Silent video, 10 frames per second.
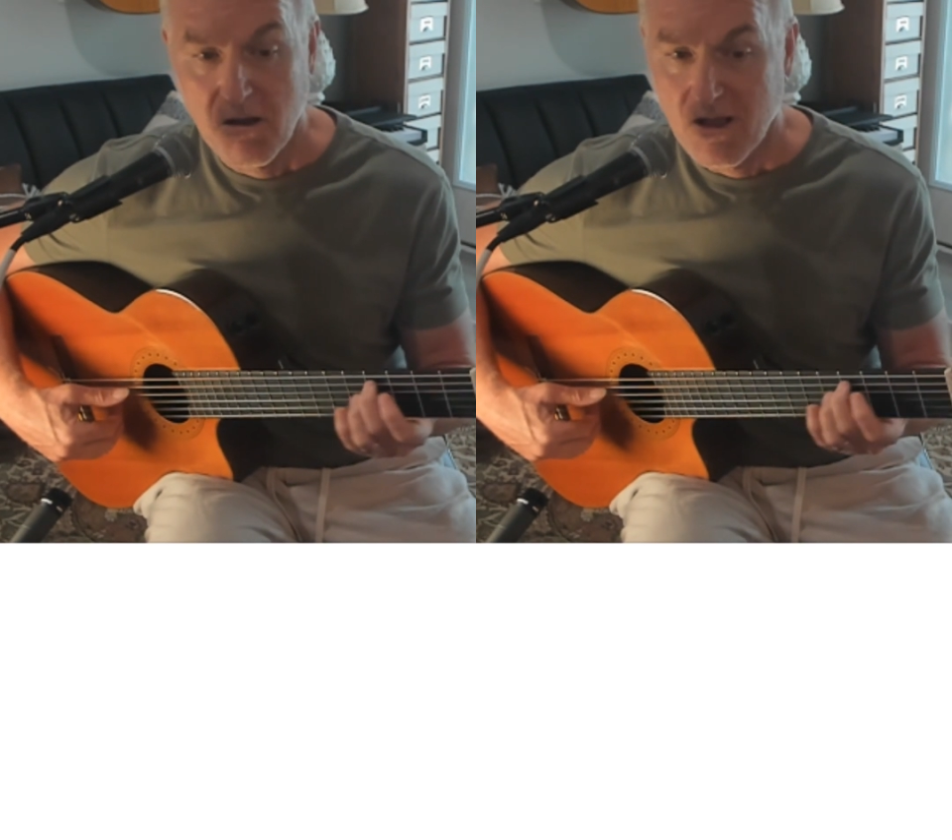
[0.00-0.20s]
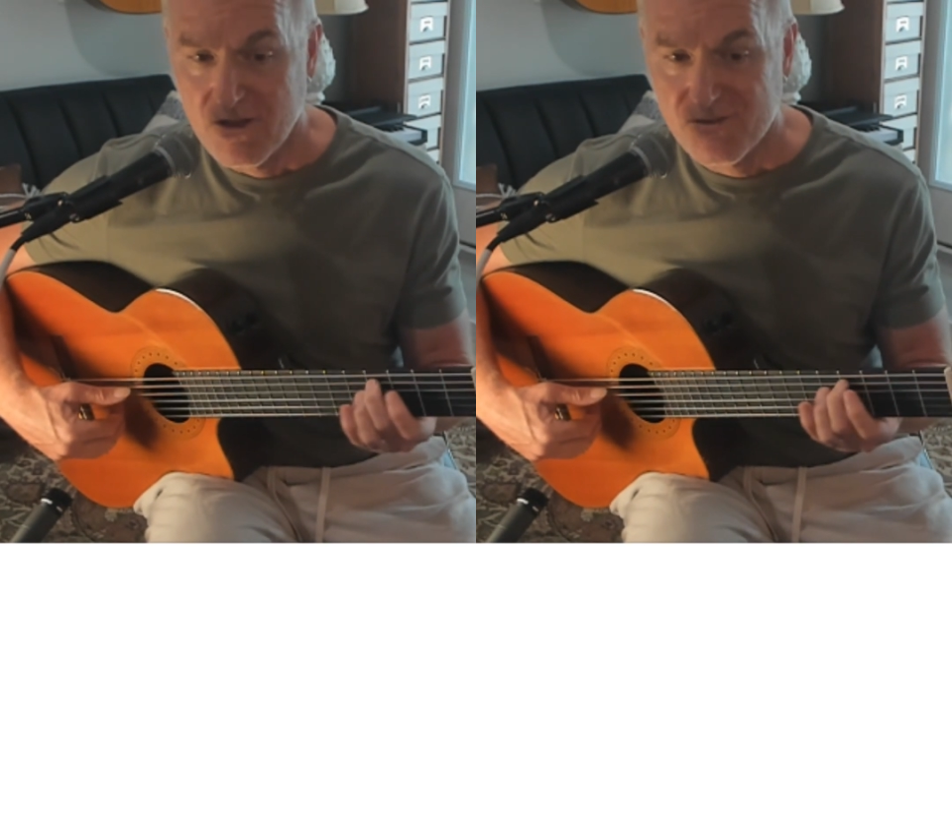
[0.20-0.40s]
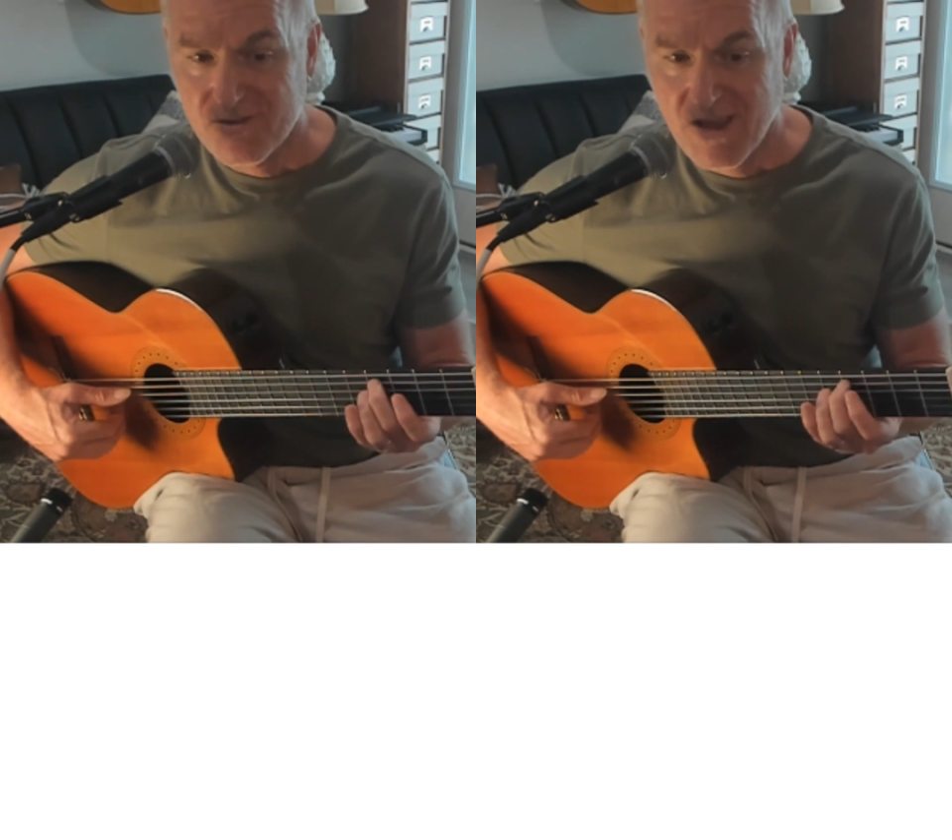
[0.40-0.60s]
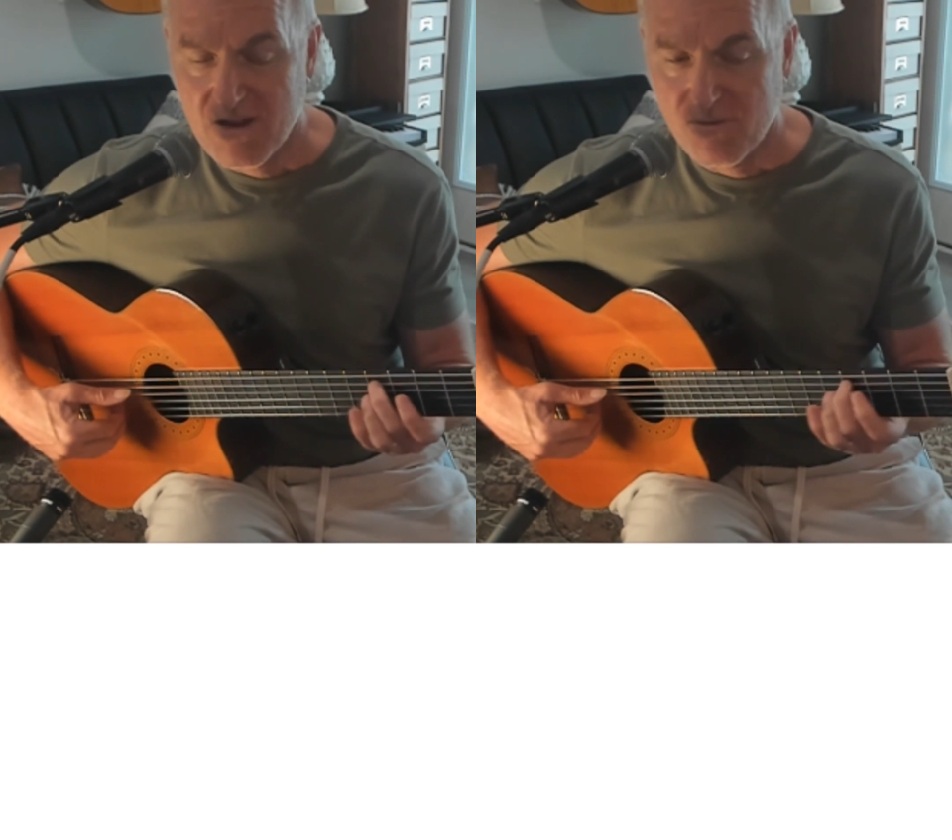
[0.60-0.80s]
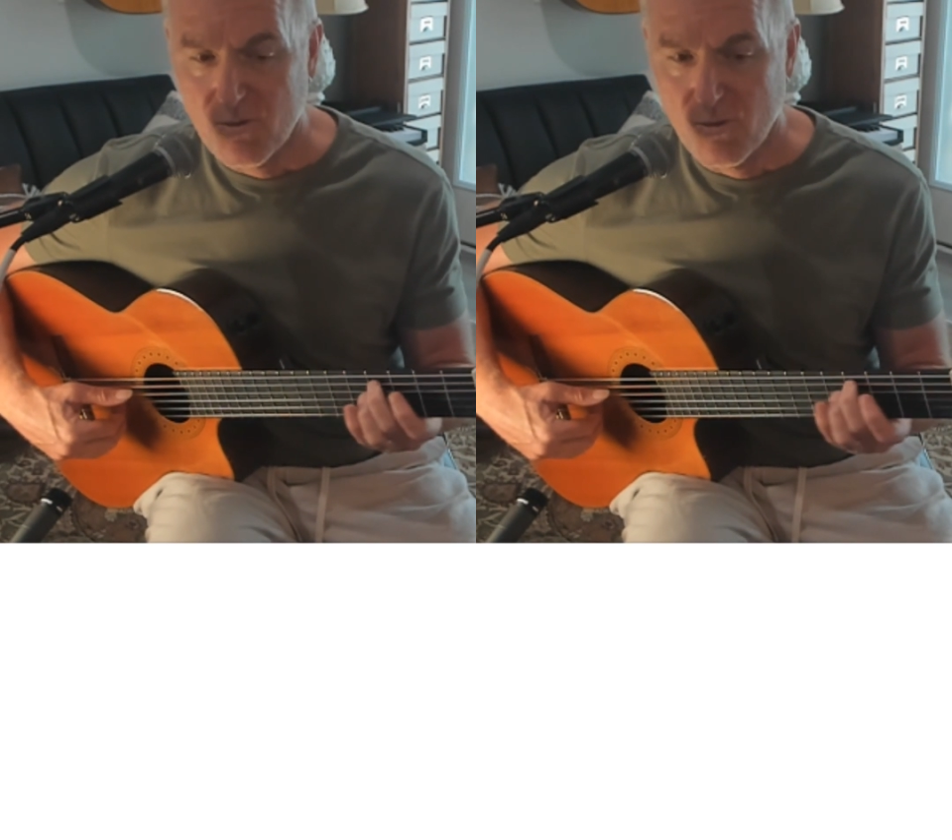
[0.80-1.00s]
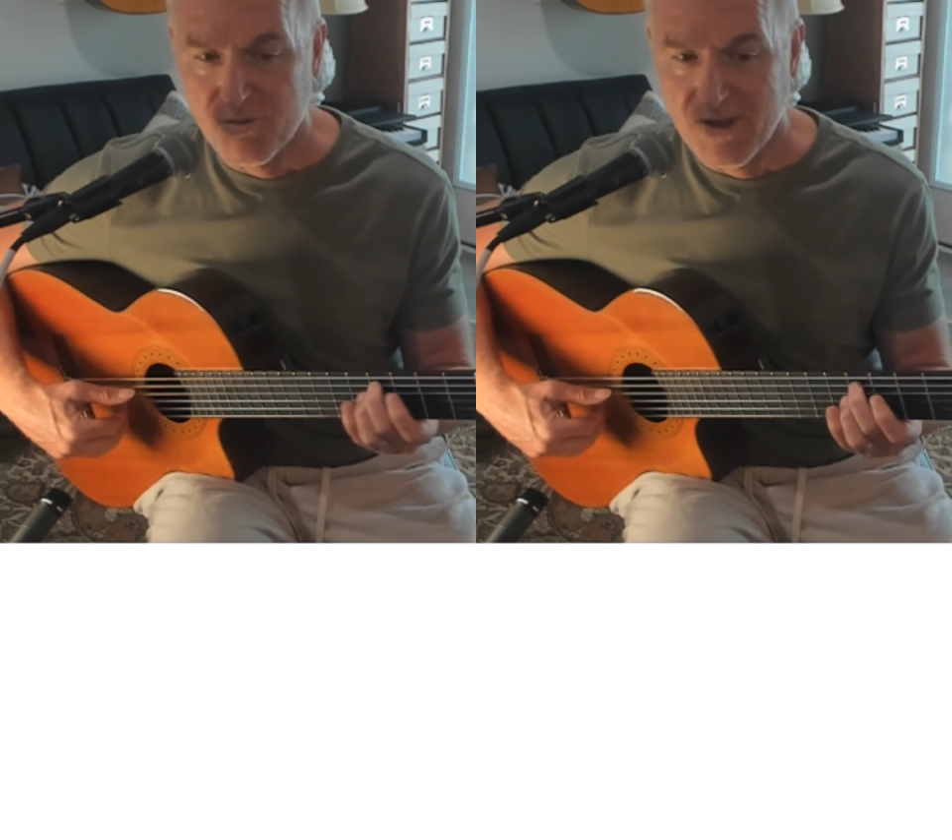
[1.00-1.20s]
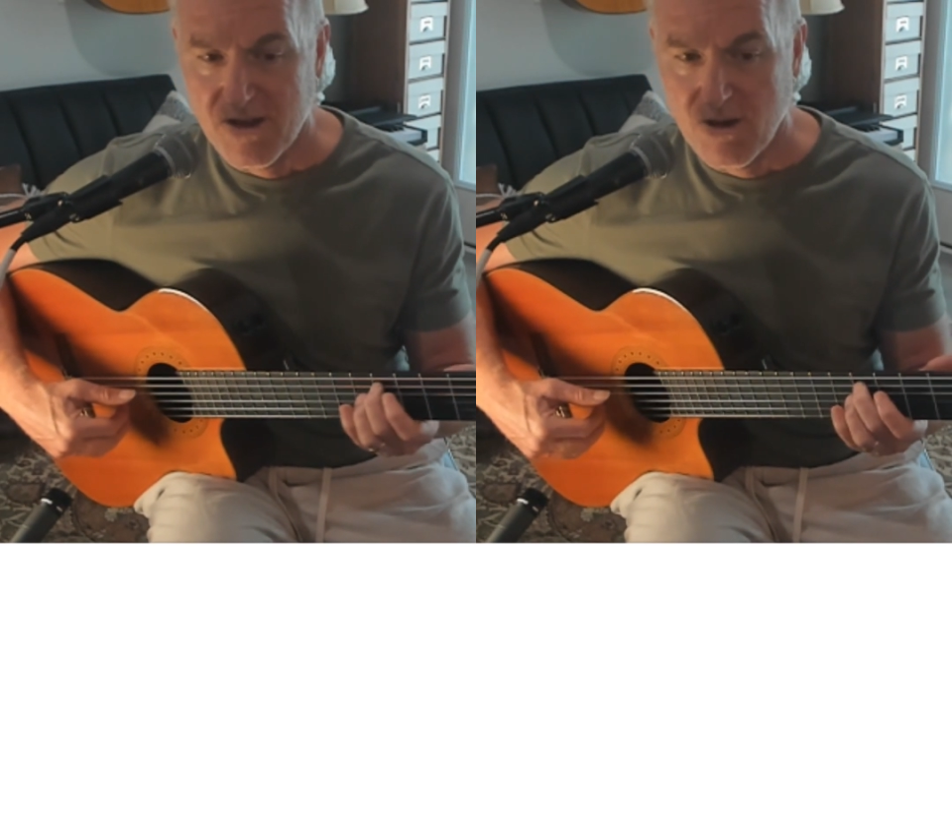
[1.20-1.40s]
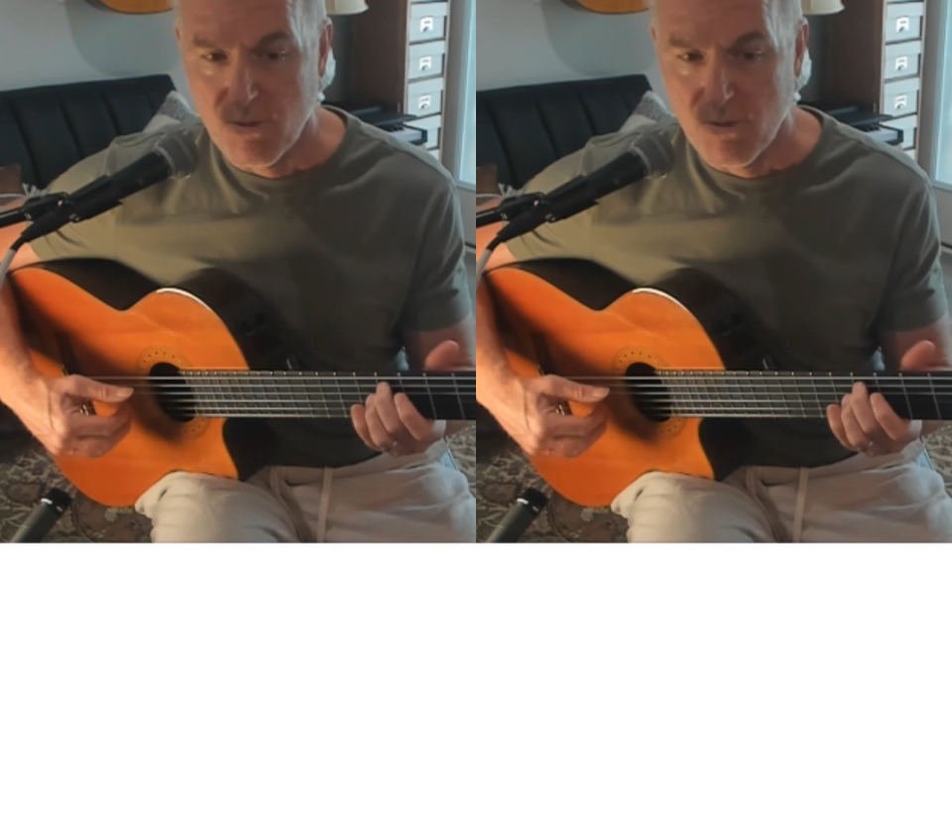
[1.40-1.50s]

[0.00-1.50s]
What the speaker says: That's kind of a cool sound.